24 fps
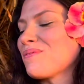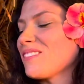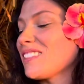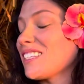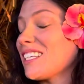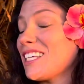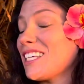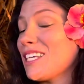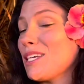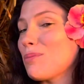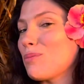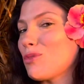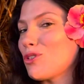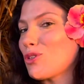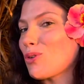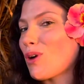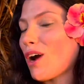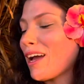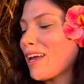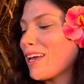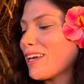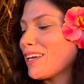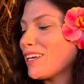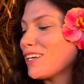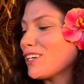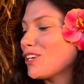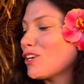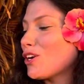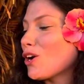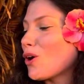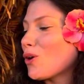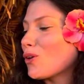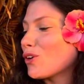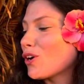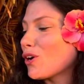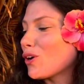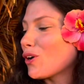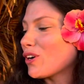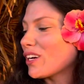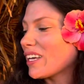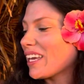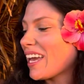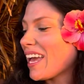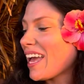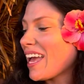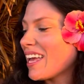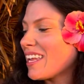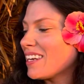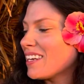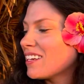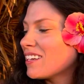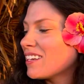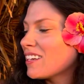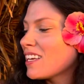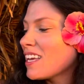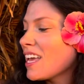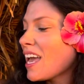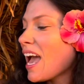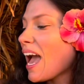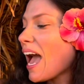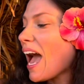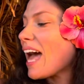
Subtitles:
Keep trying and go again.